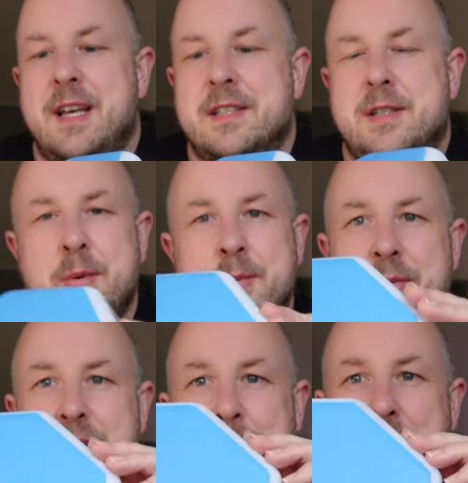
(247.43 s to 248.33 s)
So
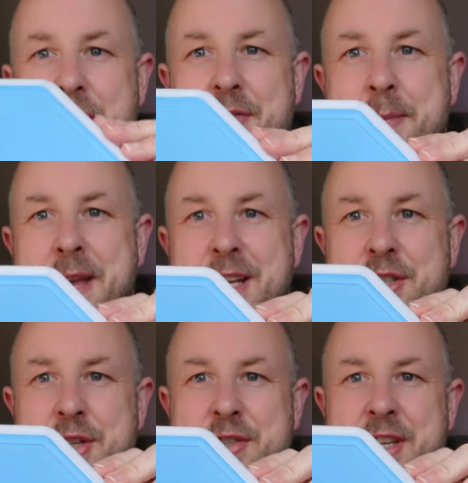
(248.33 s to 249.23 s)
obviously, apart from being
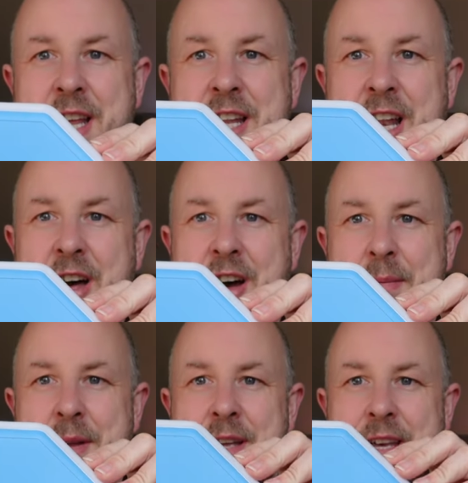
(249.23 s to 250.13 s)
just an
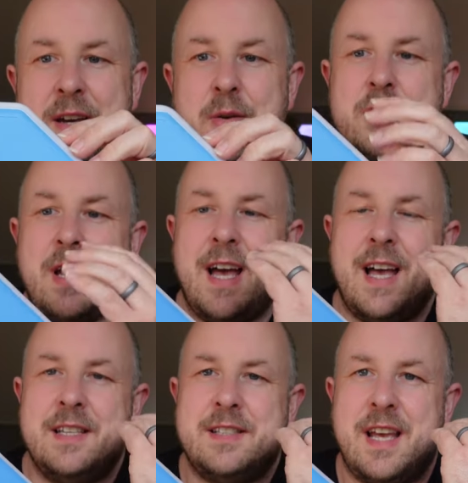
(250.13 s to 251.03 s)
alarm, it also
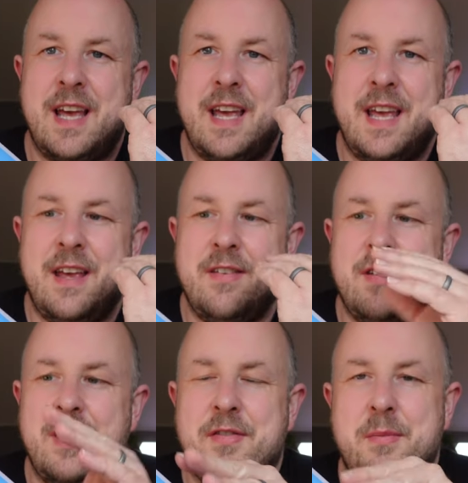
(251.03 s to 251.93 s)
has a
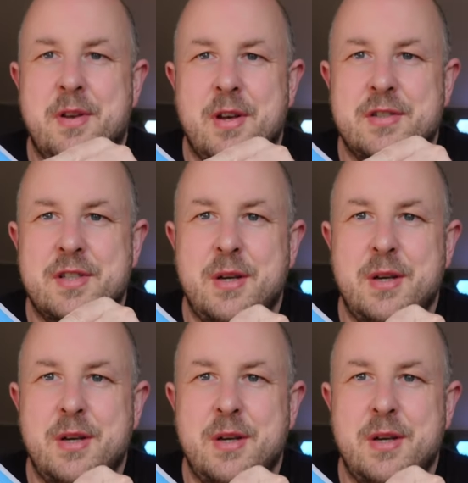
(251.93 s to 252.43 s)
like from dusk